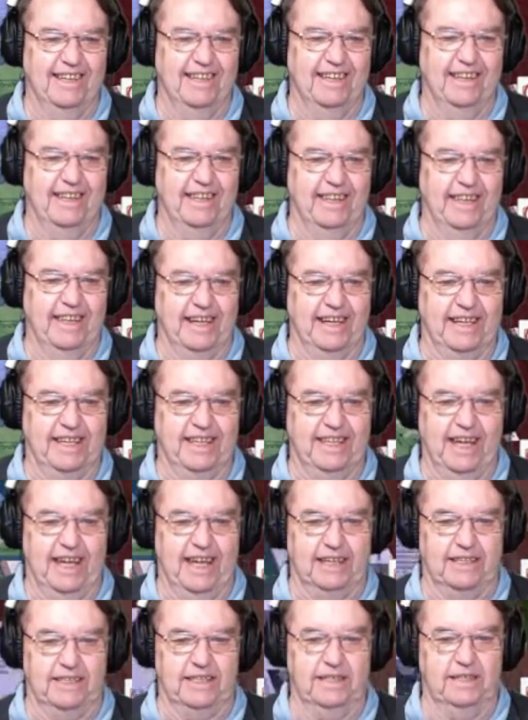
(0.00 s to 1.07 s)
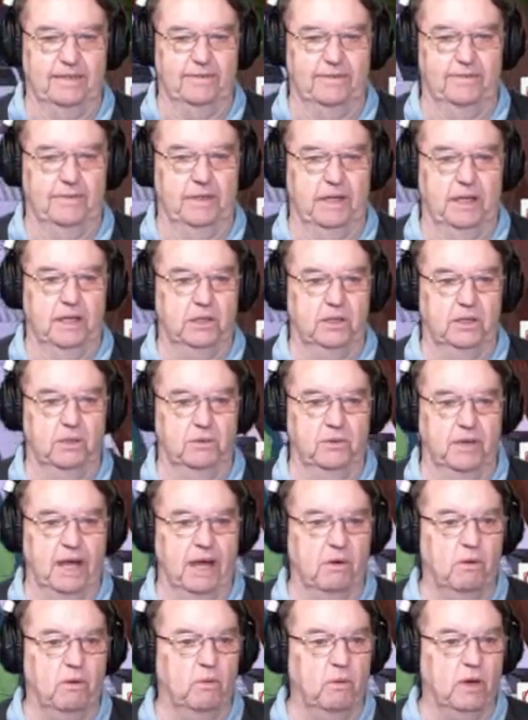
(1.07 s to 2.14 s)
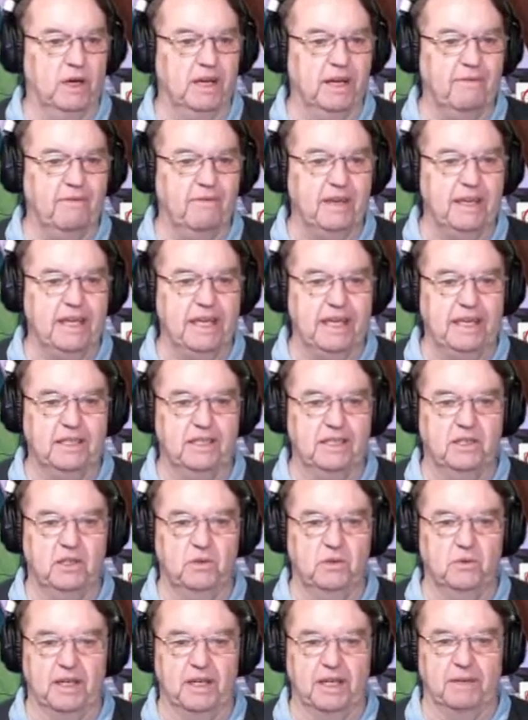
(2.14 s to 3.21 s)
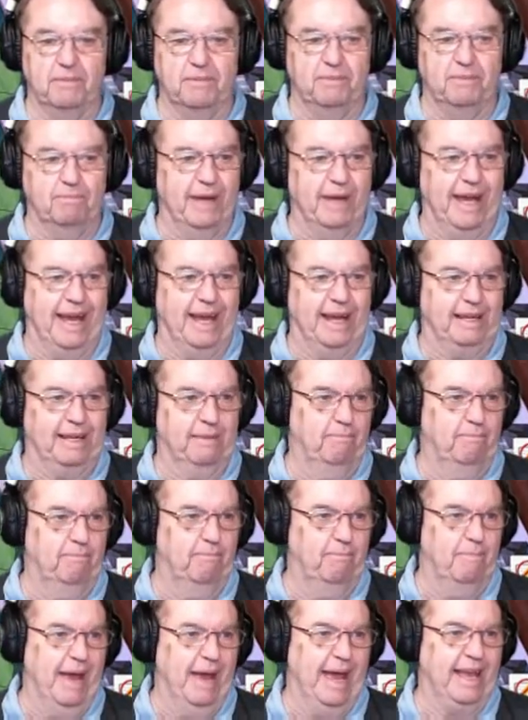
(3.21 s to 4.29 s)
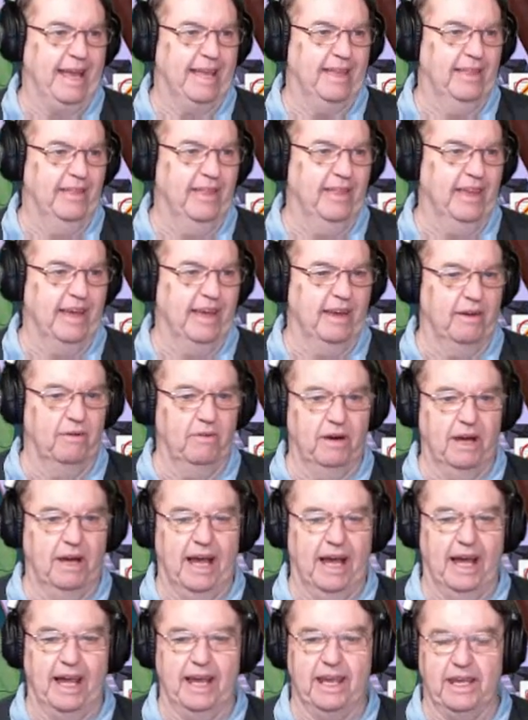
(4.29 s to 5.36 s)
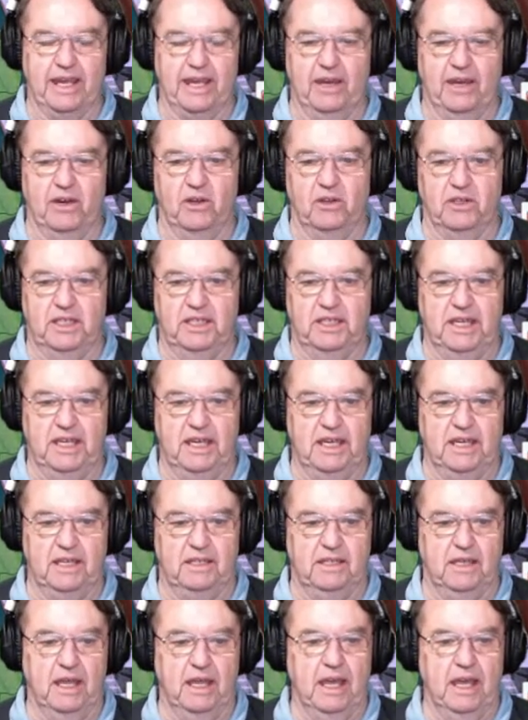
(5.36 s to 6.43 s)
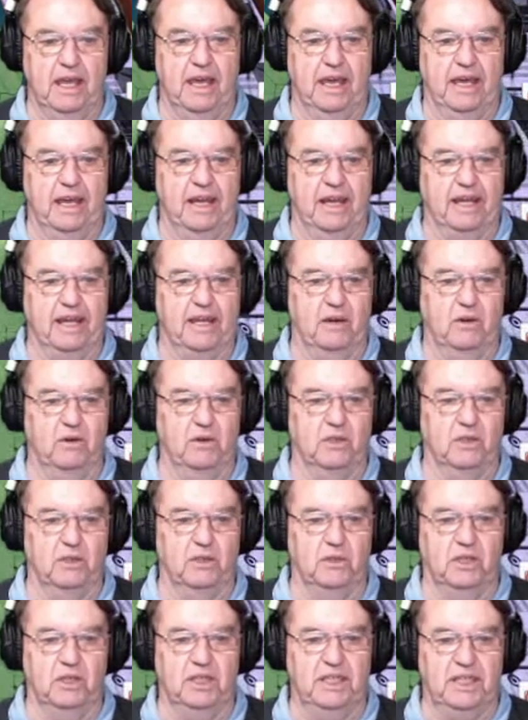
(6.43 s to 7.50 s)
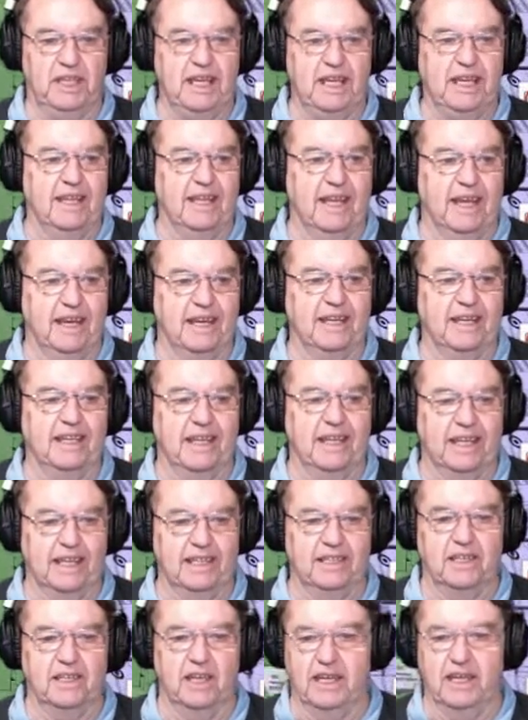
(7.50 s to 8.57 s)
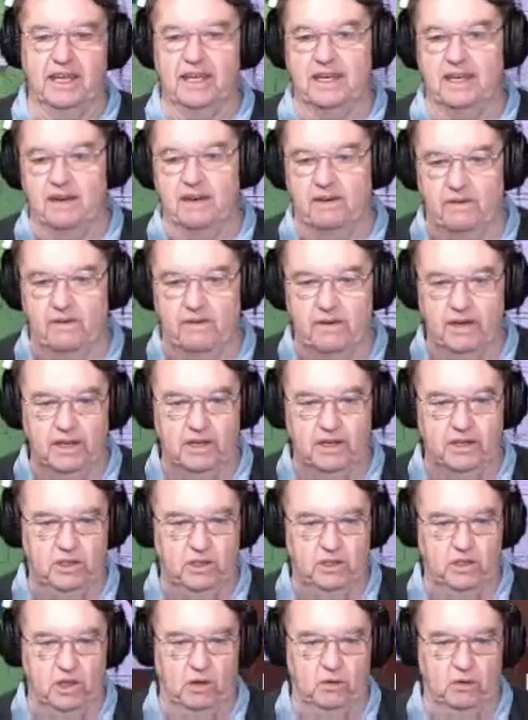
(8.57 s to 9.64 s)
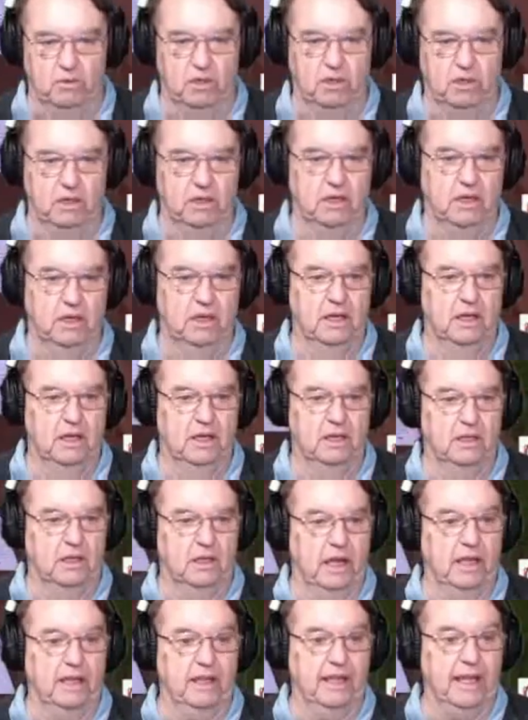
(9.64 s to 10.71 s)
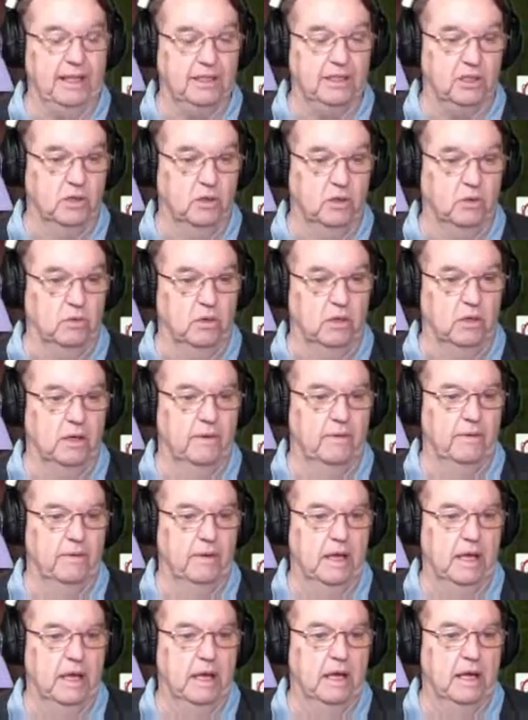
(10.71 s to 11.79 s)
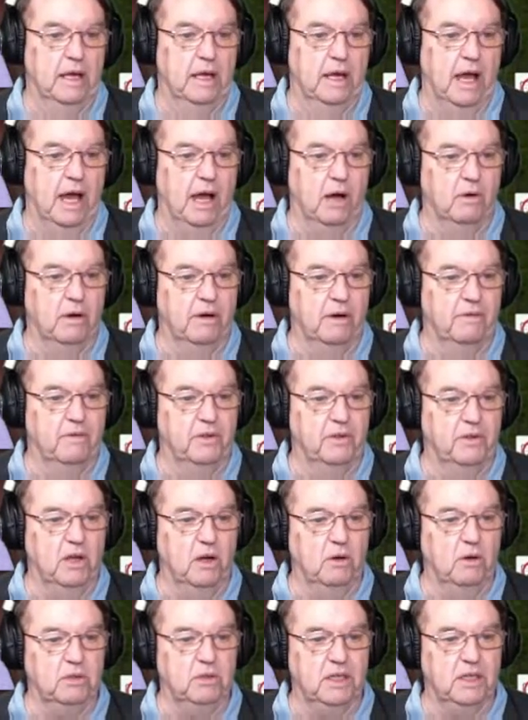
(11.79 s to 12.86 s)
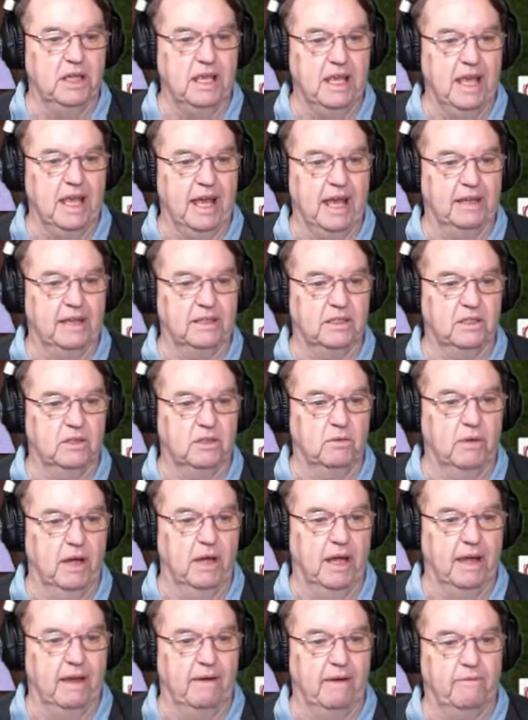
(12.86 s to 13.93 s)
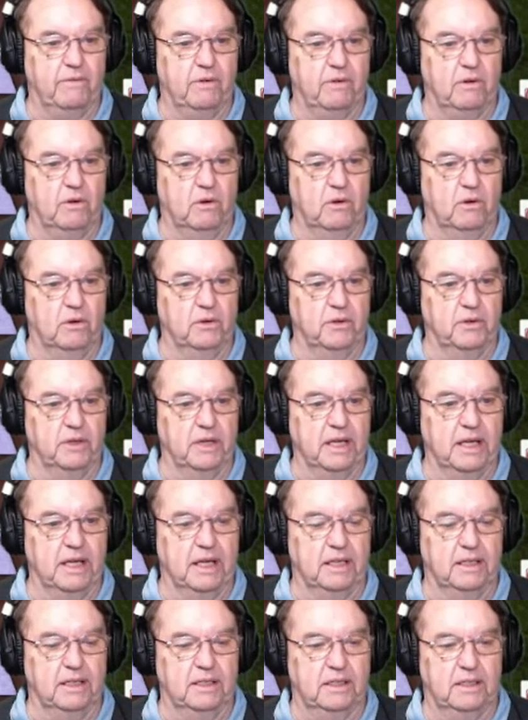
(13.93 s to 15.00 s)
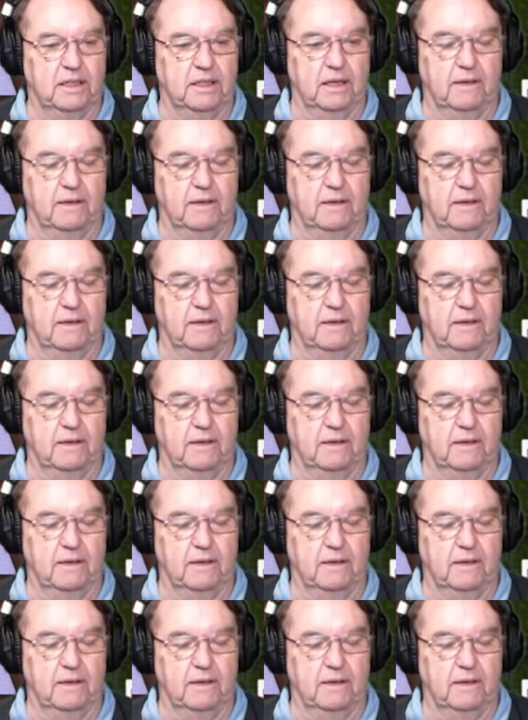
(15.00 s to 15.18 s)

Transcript: Like that. So now whatever he's doing back there, I cannot see it. And I can also see that it is a hidden zone. And that's cool. However, those he has to have on his